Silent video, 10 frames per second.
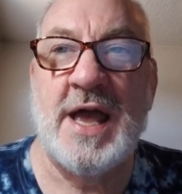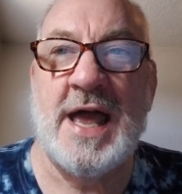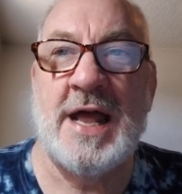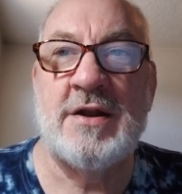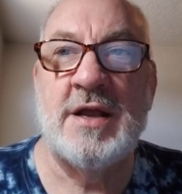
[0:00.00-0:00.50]

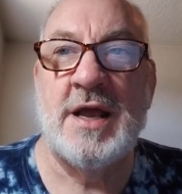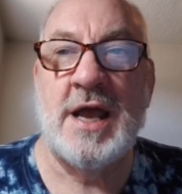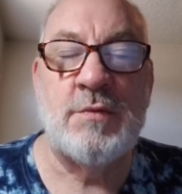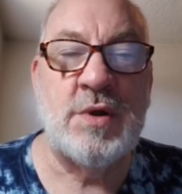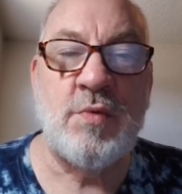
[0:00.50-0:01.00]
And,
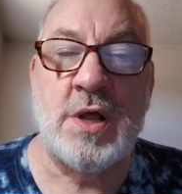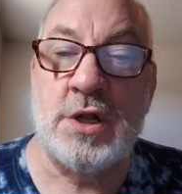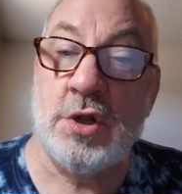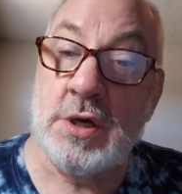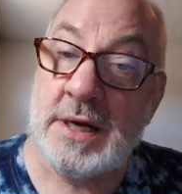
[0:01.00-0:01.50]
and we want to
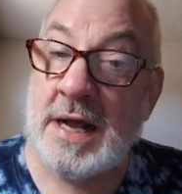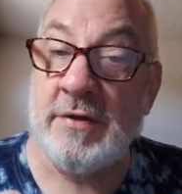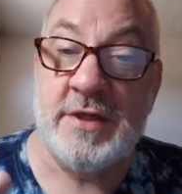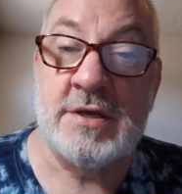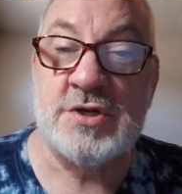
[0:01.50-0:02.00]
look at how
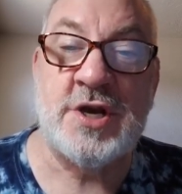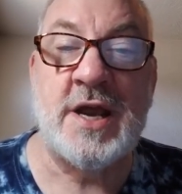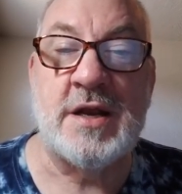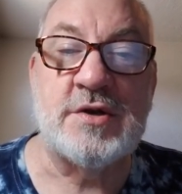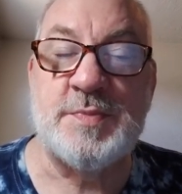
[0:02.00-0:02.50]
things
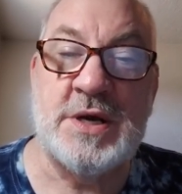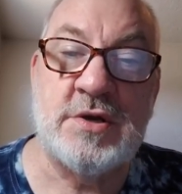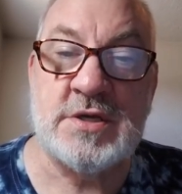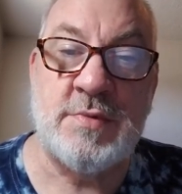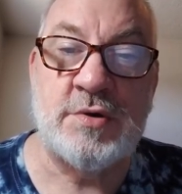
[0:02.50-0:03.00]
change
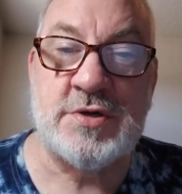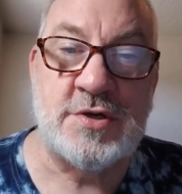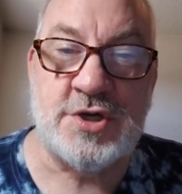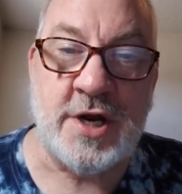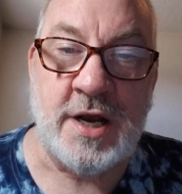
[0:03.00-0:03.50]
because
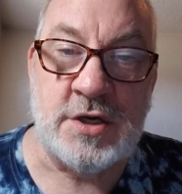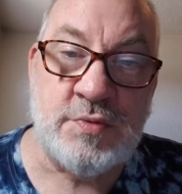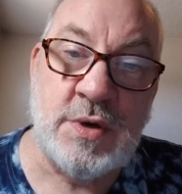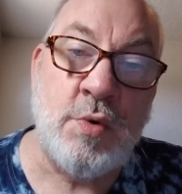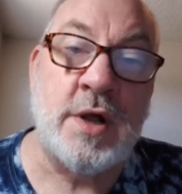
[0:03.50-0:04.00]
emotions change.
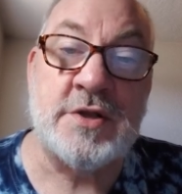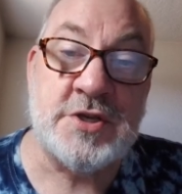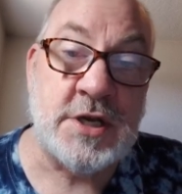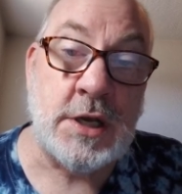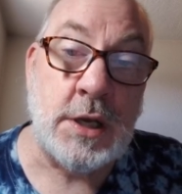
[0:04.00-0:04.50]
We want to
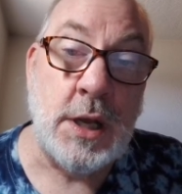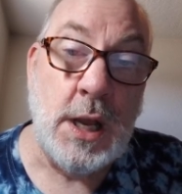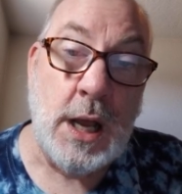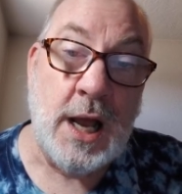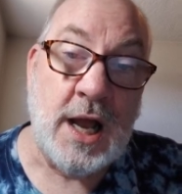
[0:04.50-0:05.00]
see
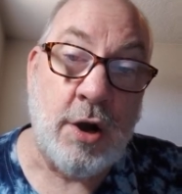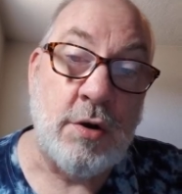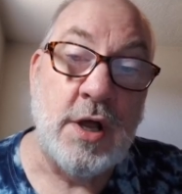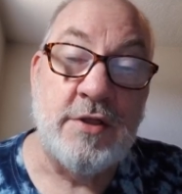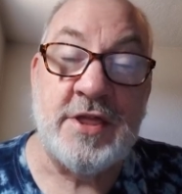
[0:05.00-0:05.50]

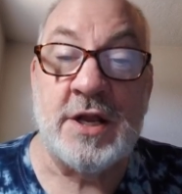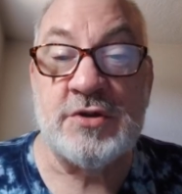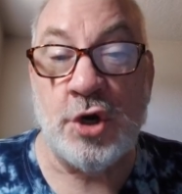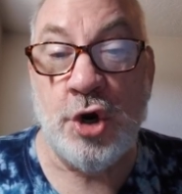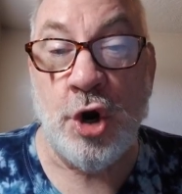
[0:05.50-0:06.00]
how
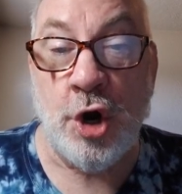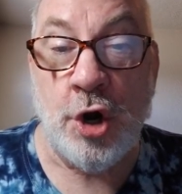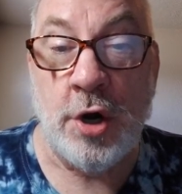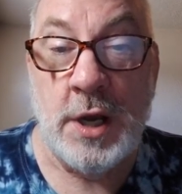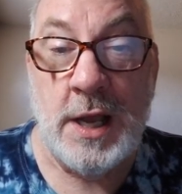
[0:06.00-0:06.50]
things
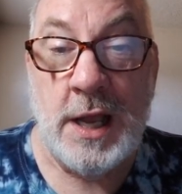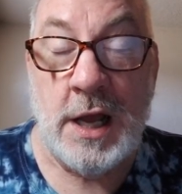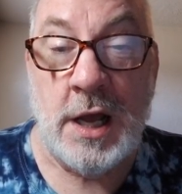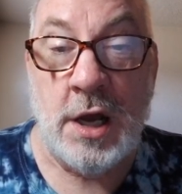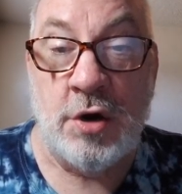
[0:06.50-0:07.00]
occur
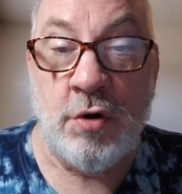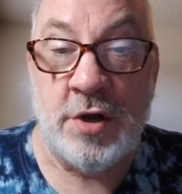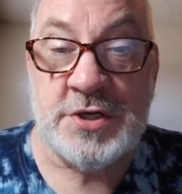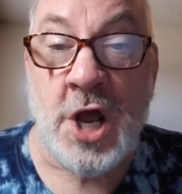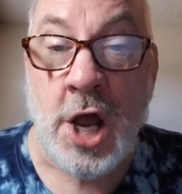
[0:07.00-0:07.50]
uh,
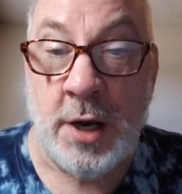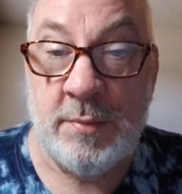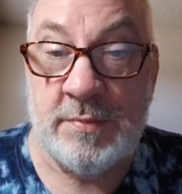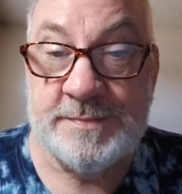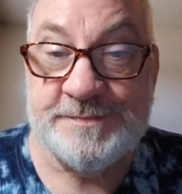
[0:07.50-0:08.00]
across
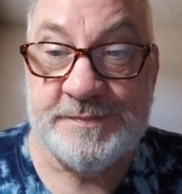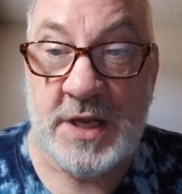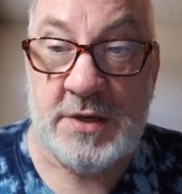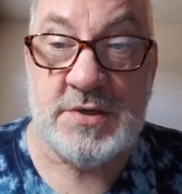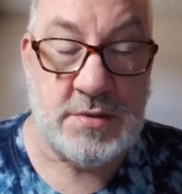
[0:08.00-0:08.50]
time.
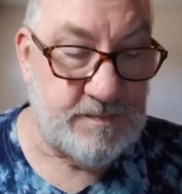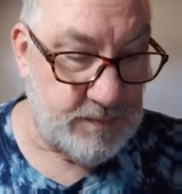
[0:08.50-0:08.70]
Yes?